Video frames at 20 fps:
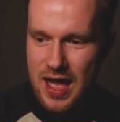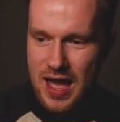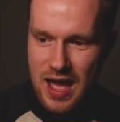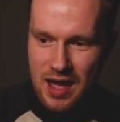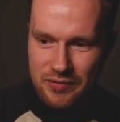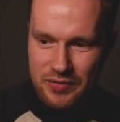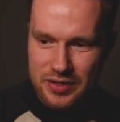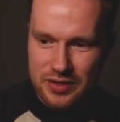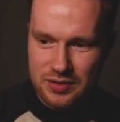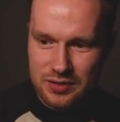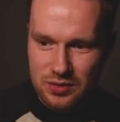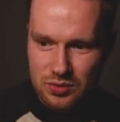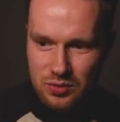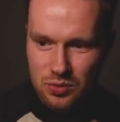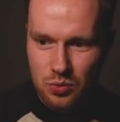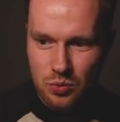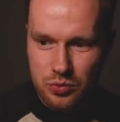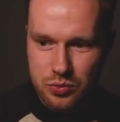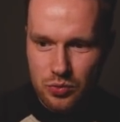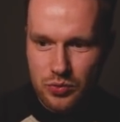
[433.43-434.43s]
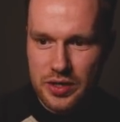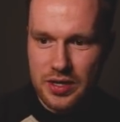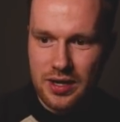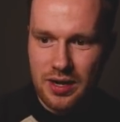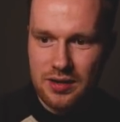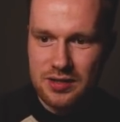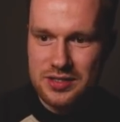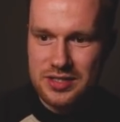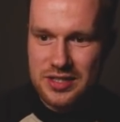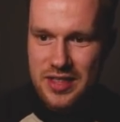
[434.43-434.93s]
having all three
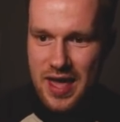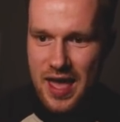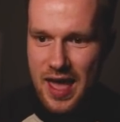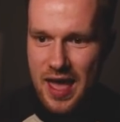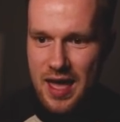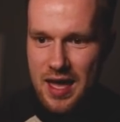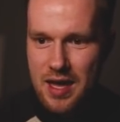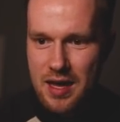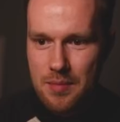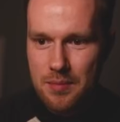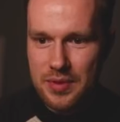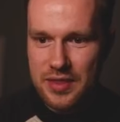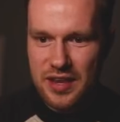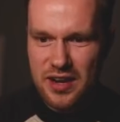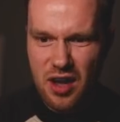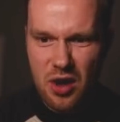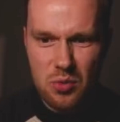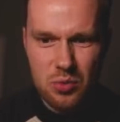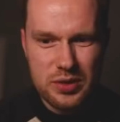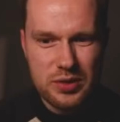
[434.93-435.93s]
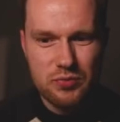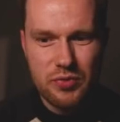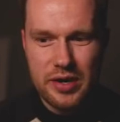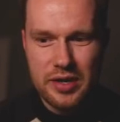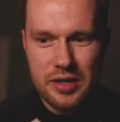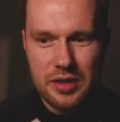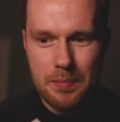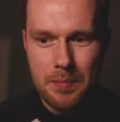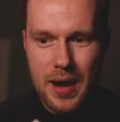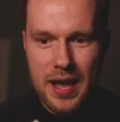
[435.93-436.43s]
colors there but then only
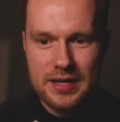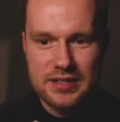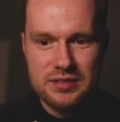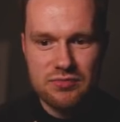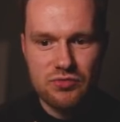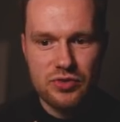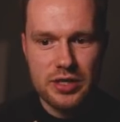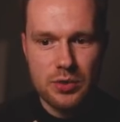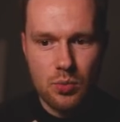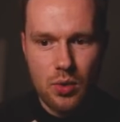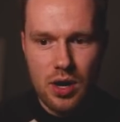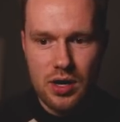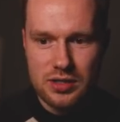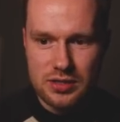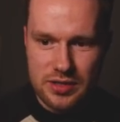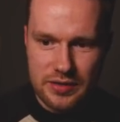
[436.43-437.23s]
red at the back didn't really work.